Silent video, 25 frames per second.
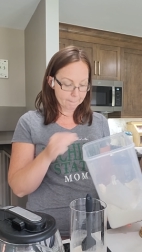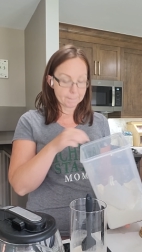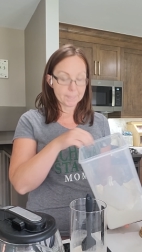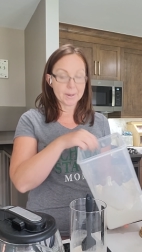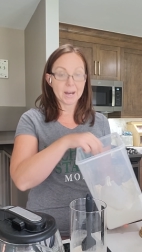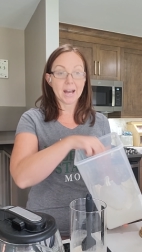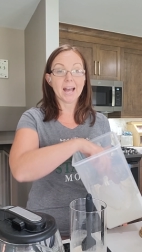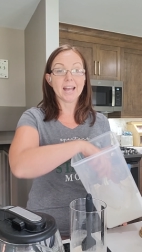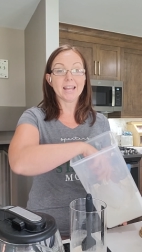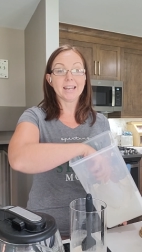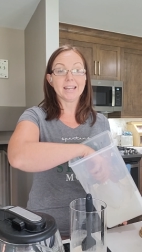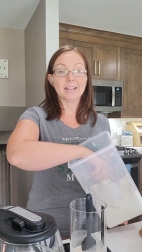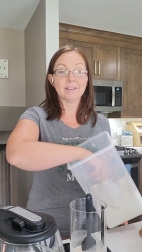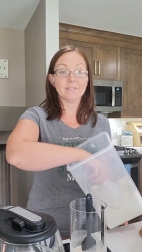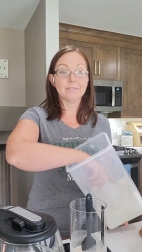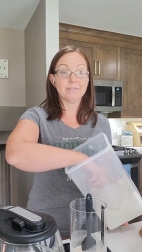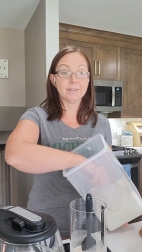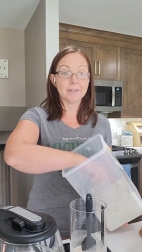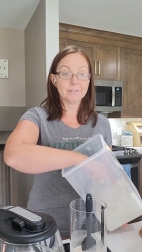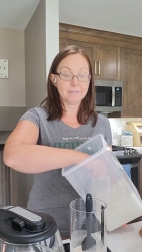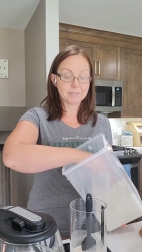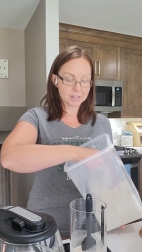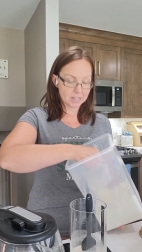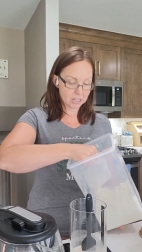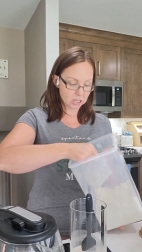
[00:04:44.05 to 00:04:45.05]
But I need
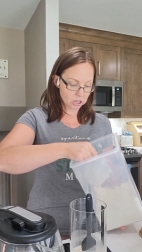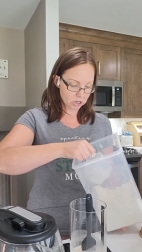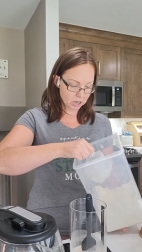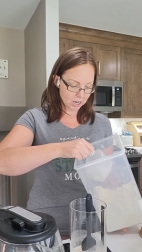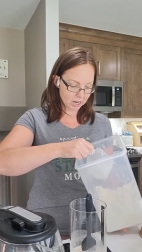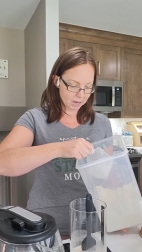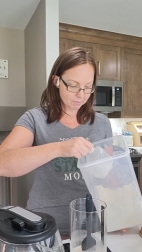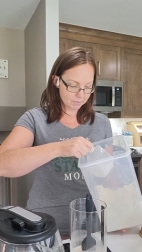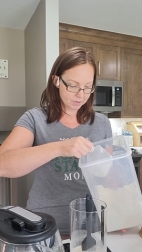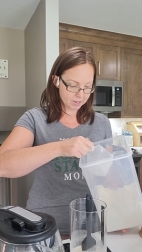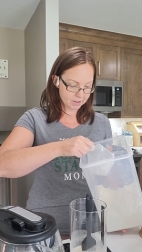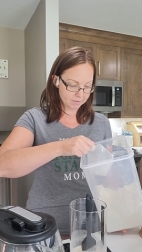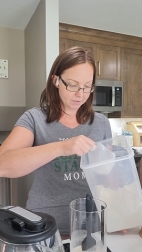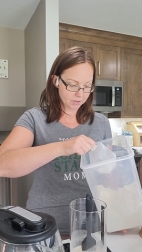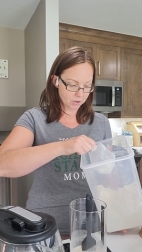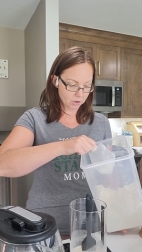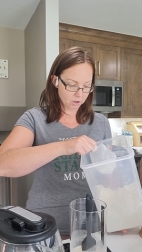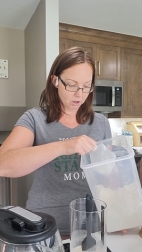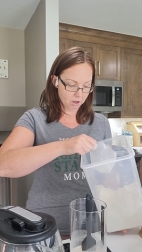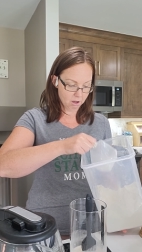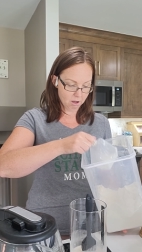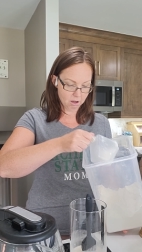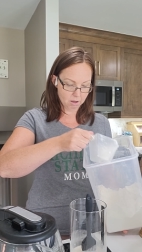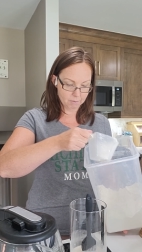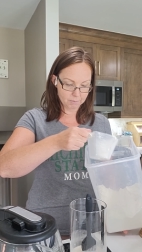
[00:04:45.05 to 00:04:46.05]
15 grams of the
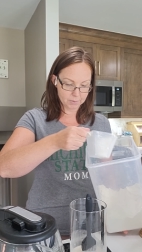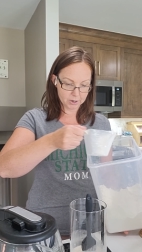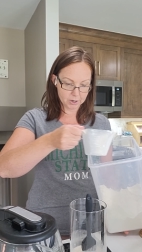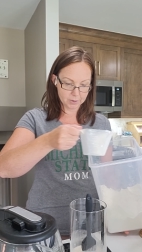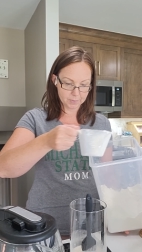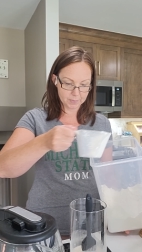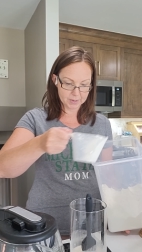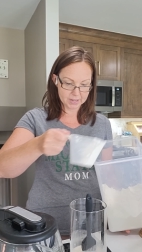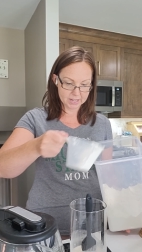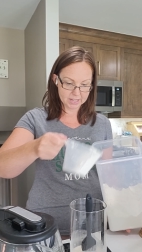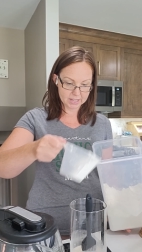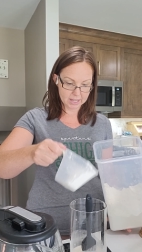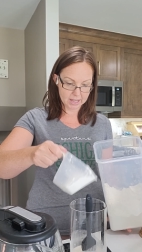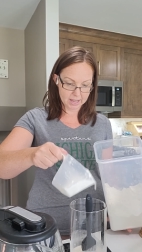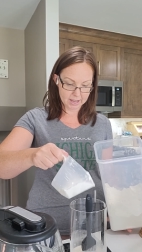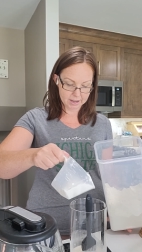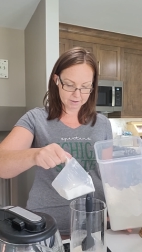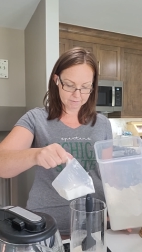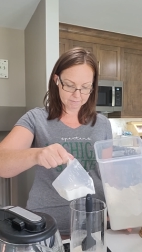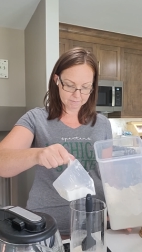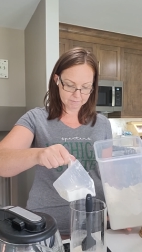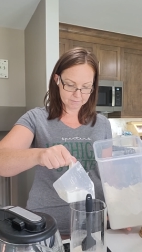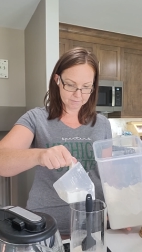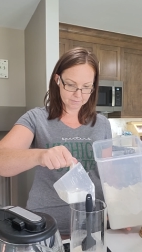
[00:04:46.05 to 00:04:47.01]
all-purpose then.